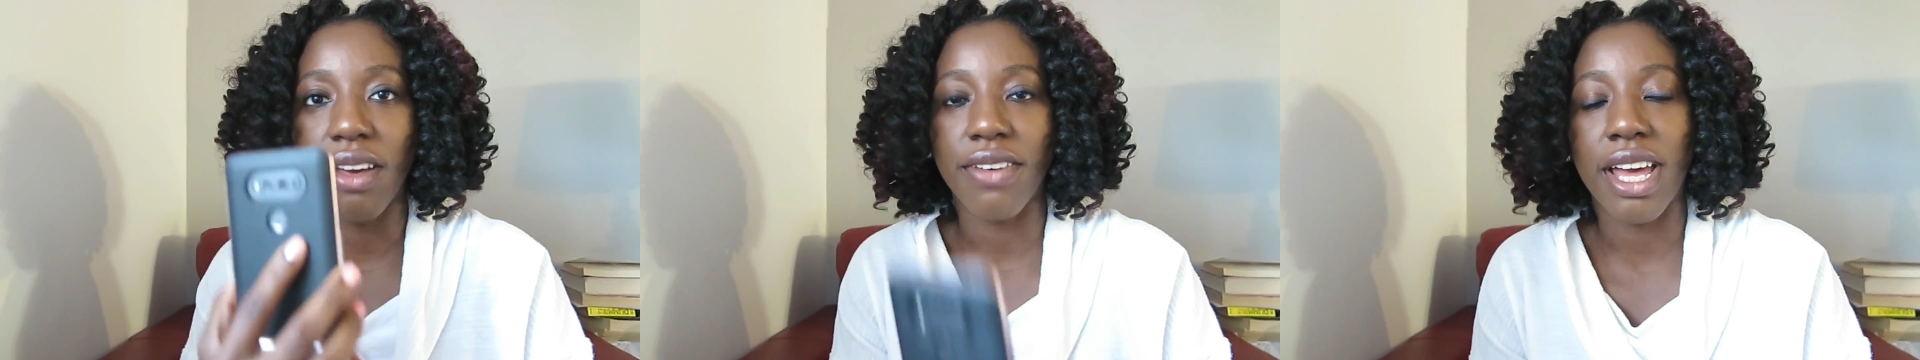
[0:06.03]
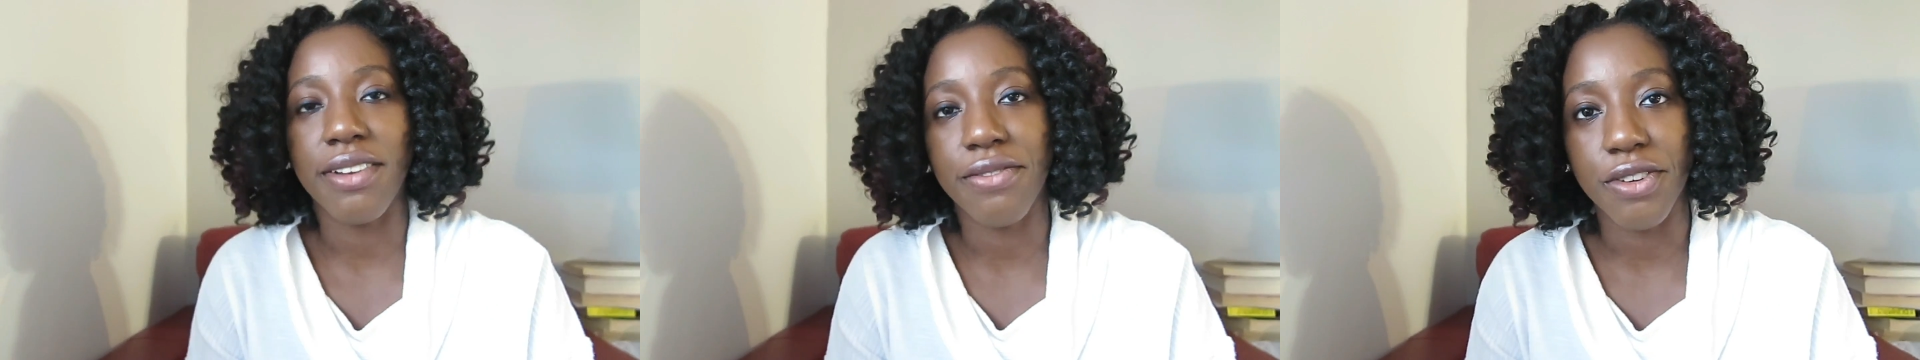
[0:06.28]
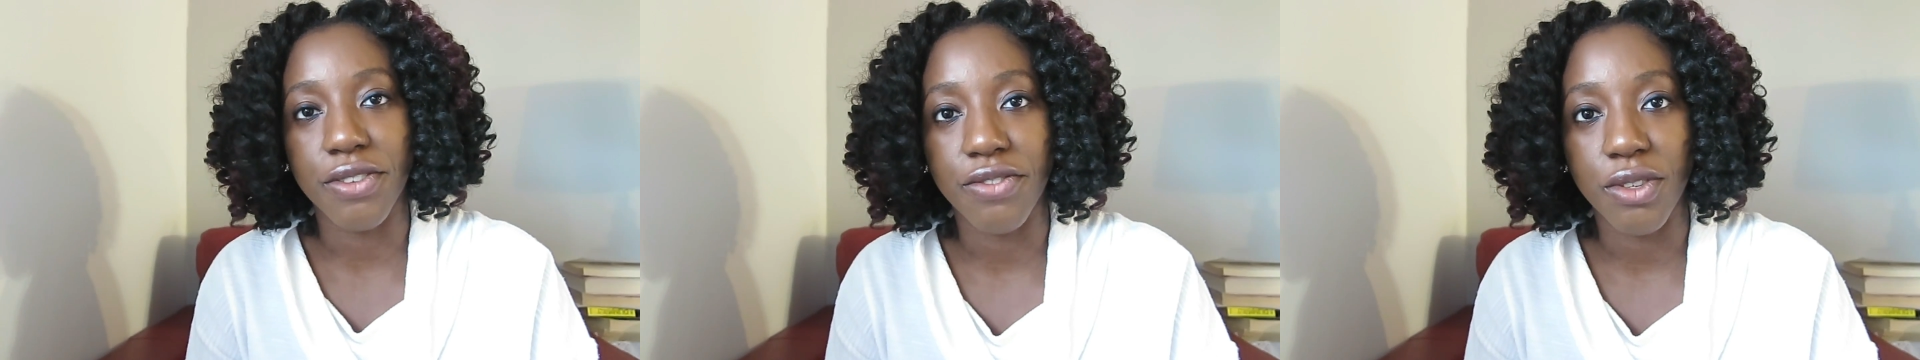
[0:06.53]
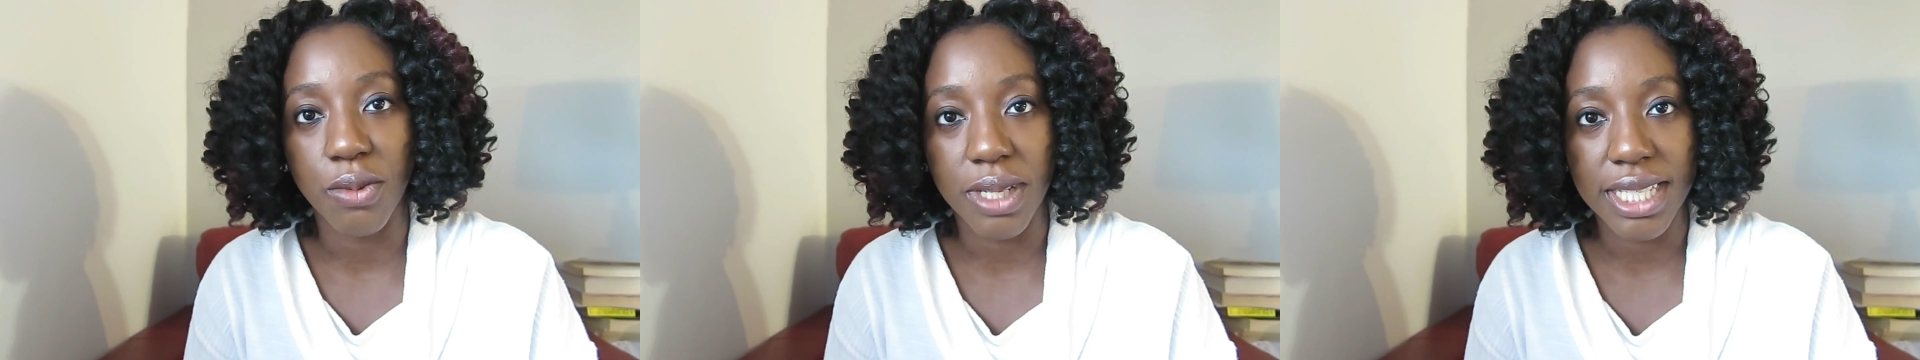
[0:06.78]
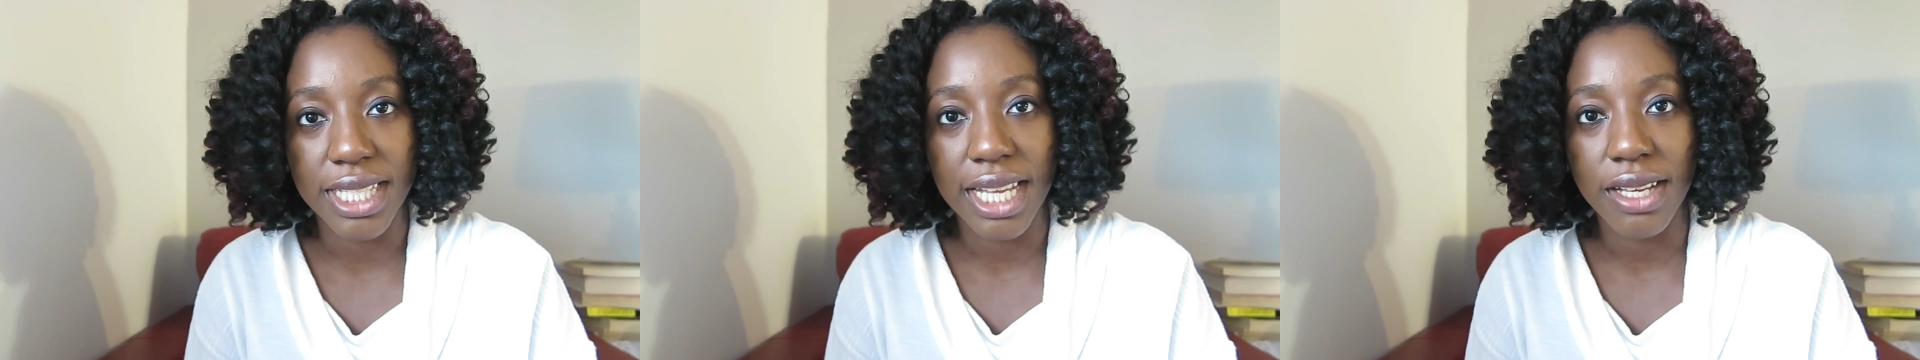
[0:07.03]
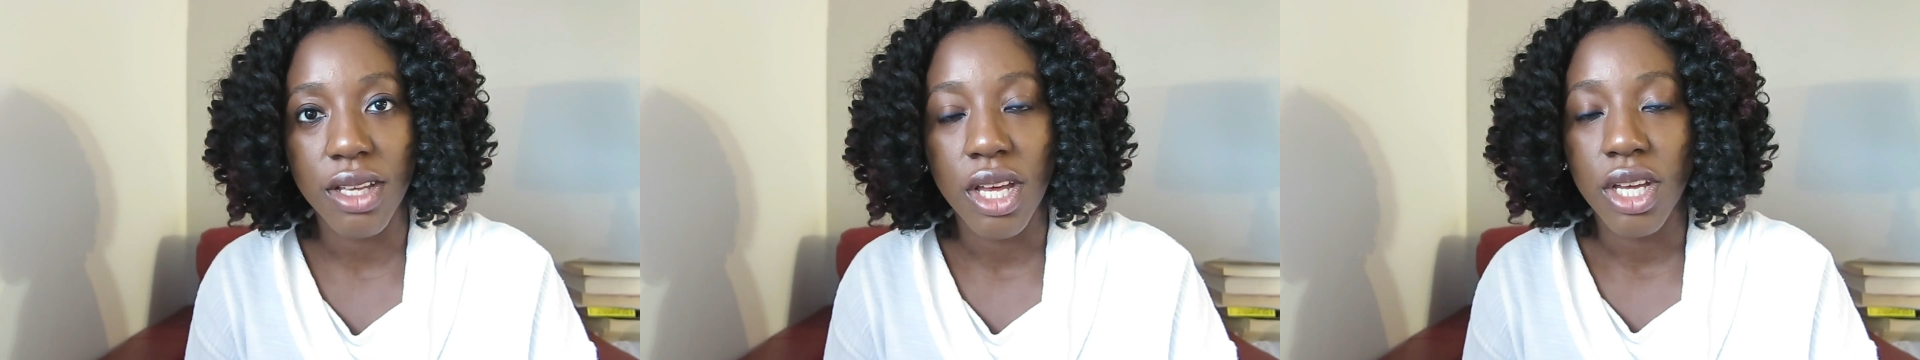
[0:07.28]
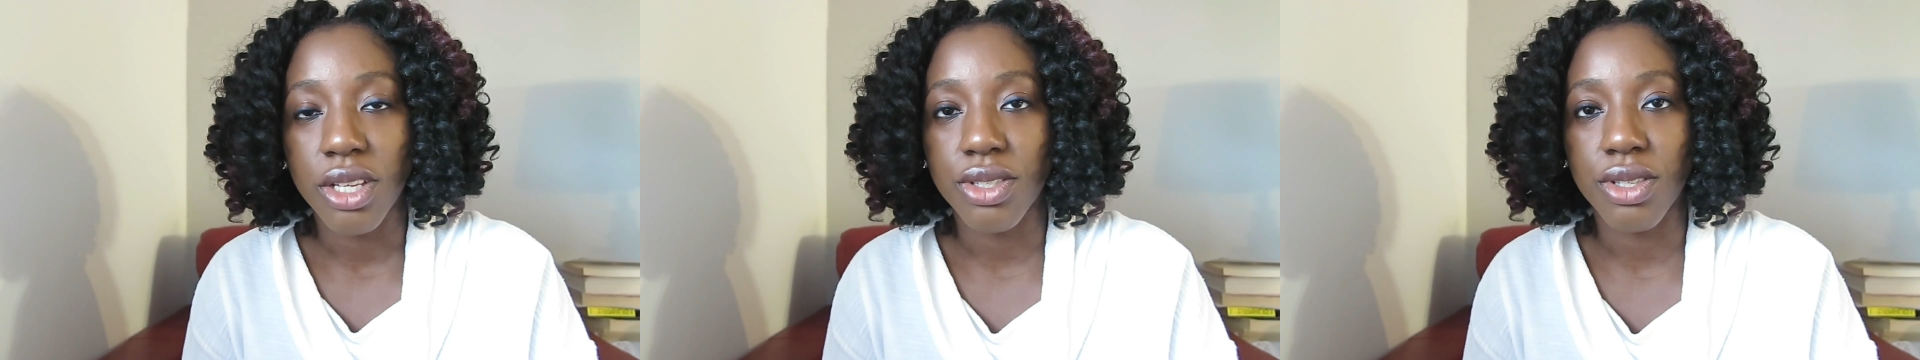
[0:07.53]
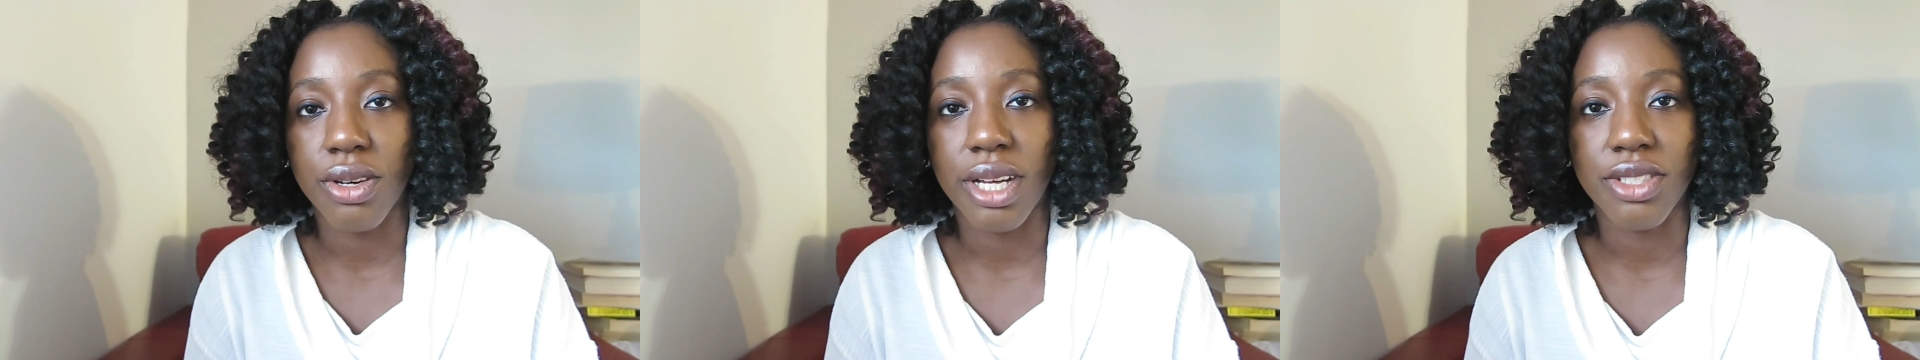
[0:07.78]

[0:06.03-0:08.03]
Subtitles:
I've had it for a few weeks now, so